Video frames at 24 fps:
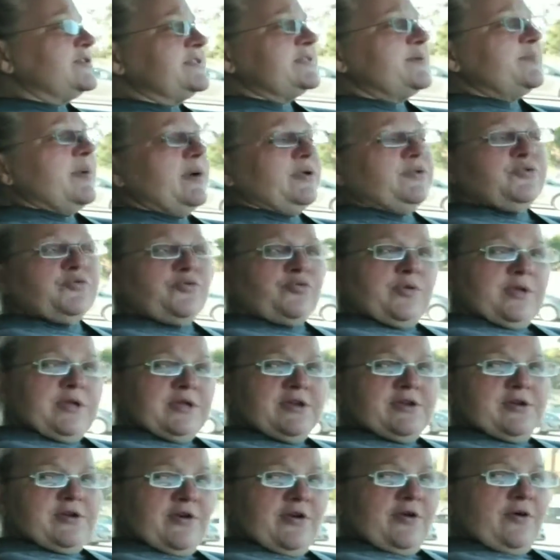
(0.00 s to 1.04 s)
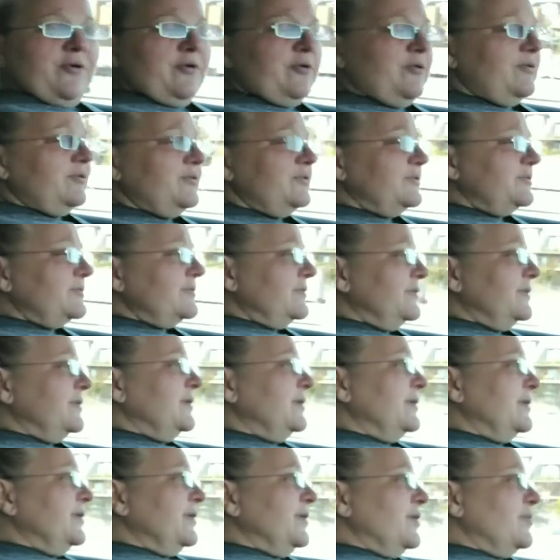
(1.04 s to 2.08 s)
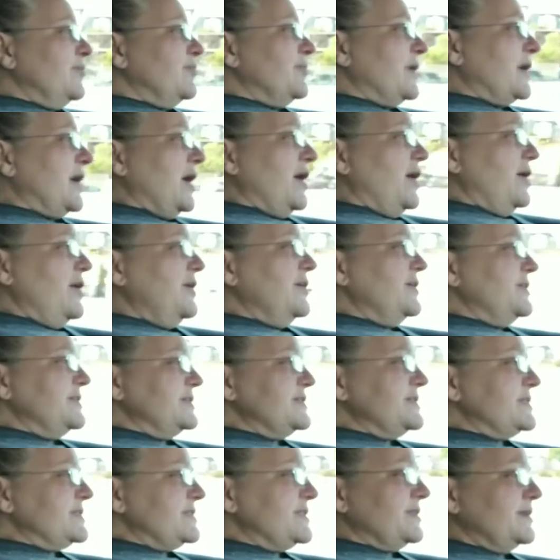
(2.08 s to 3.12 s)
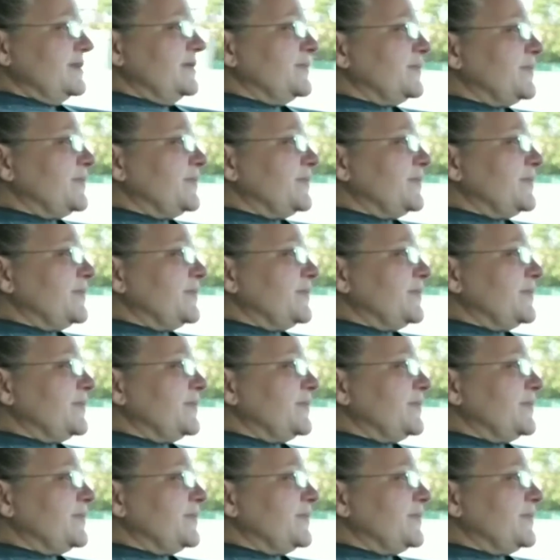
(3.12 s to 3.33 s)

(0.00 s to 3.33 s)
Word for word: she's about three year old because